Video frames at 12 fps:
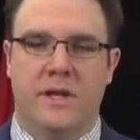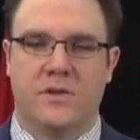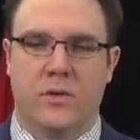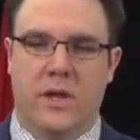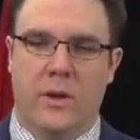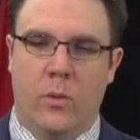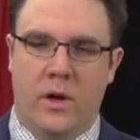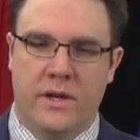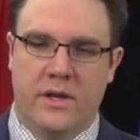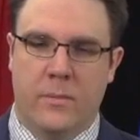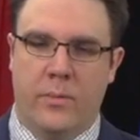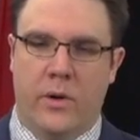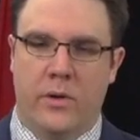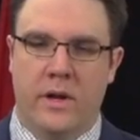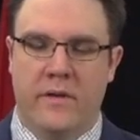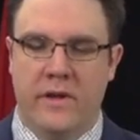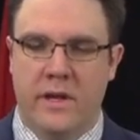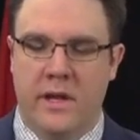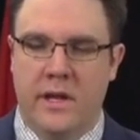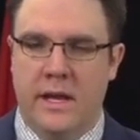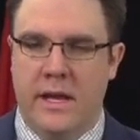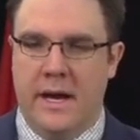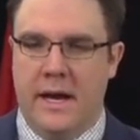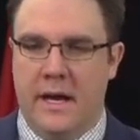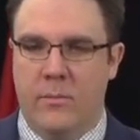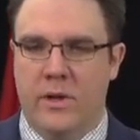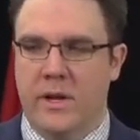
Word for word: It's only one component of it, uh,